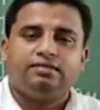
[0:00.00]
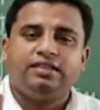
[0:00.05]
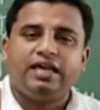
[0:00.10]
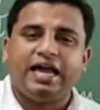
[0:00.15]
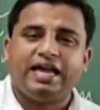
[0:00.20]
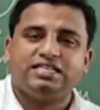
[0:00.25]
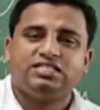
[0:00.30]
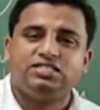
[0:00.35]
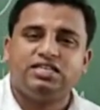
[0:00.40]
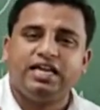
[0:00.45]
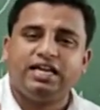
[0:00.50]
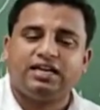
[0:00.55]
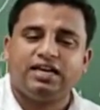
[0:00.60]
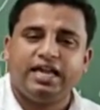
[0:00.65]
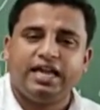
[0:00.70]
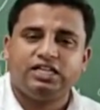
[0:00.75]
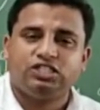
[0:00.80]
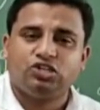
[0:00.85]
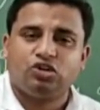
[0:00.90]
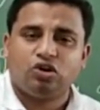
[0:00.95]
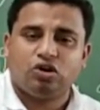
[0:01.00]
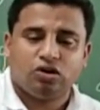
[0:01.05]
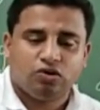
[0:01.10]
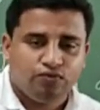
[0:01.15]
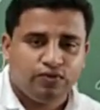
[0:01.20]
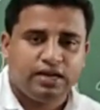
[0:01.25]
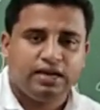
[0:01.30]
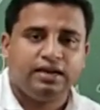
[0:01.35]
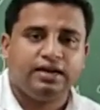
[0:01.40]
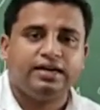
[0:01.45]
the acidic nature
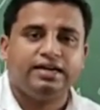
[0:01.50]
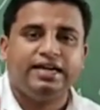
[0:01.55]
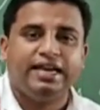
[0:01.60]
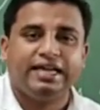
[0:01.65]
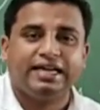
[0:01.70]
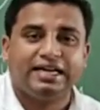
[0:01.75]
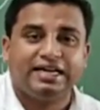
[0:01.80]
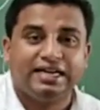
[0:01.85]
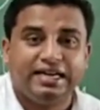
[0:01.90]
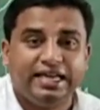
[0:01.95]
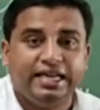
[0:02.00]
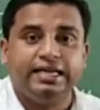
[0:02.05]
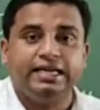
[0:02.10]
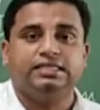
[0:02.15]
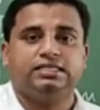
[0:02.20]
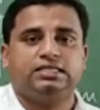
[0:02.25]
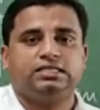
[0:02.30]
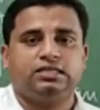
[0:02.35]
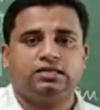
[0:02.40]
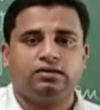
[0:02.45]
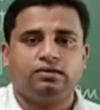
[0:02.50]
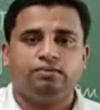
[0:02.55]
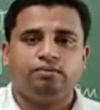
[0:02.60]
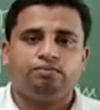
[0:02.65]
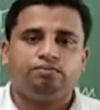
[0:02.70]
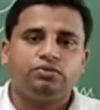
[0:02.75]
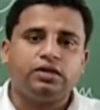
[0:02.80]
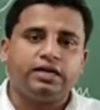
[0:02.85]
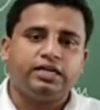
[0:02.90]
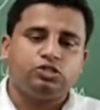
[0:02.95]
will decrease.
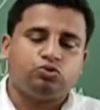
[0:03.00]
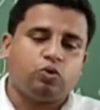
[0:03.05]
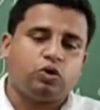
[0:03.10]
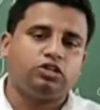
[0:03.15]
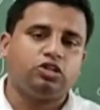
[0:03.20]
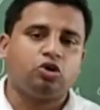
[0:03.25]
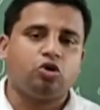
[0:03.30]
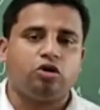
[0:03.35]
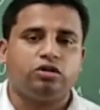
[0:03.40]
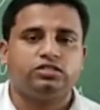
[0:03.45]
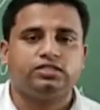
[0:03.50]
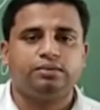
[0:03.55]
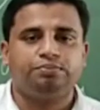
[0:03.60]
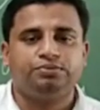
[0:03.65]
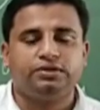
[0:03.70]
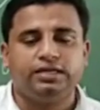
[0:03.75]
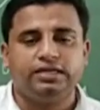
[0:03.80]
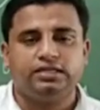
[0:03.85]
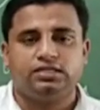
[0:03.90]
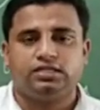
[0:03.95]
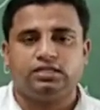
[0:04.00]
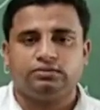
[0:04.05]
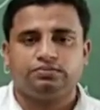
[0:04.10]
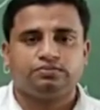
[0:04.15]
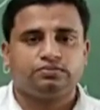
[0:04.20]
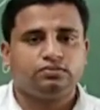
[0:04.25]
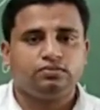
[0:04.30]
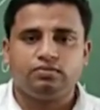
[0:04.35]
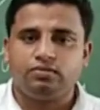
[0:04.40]
That is what the concept is.